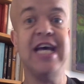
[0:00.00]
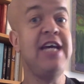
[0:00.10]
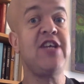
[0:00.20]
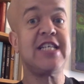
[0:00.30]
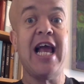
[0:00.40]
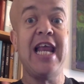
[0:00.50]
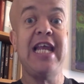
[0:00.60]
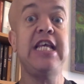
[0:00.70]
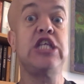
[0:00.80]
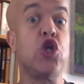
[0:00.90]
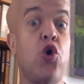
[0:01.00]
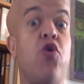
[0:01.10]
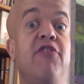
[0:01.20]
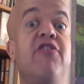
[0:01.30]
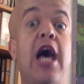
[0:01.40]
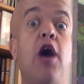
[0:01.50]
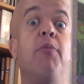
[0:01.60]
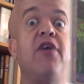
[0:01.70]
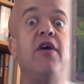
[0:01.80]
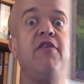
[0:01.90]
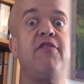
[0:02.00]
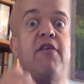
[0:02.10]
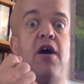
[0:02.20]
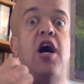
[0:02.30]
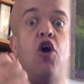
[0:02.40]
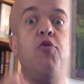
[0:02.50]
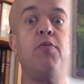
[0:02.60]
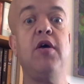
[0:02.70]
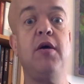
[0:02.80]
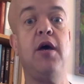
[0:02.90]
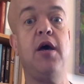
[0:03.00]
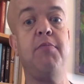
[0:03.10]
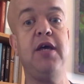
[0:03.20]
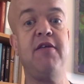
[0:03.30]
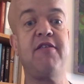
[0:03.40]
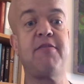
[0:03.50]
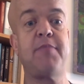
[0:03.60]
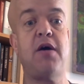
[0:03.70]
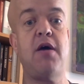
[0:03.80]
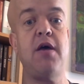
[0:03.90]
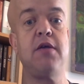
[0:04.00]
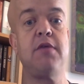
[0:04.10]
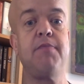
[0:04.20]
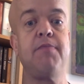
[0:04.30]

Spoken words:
Even telling these stories helps others, I hope, be inspired.